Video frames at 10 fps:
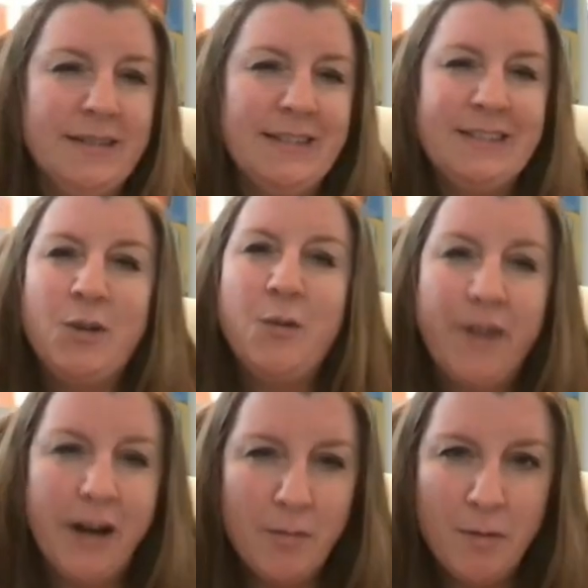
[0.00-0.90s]
It's so
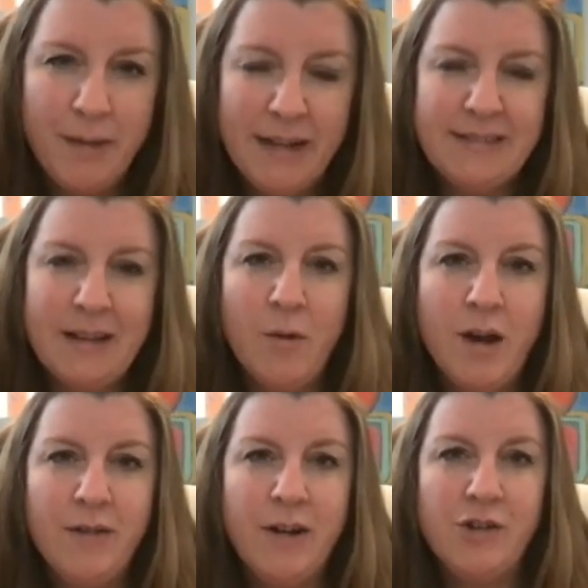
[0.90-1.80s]
variable based on
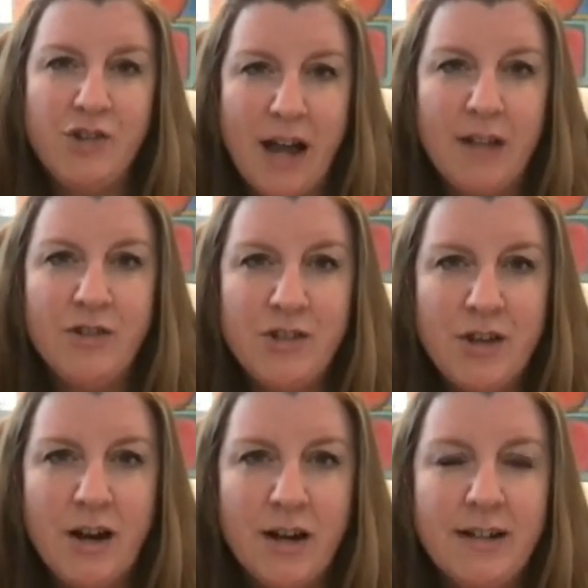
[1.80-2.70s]
whatever your
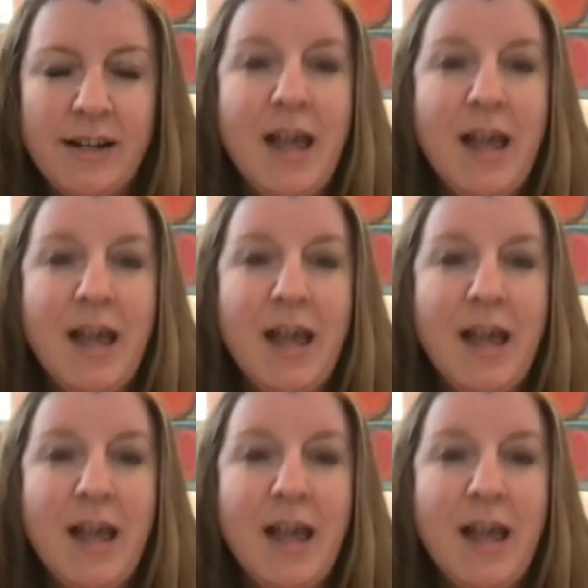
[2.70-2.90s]
challenges are.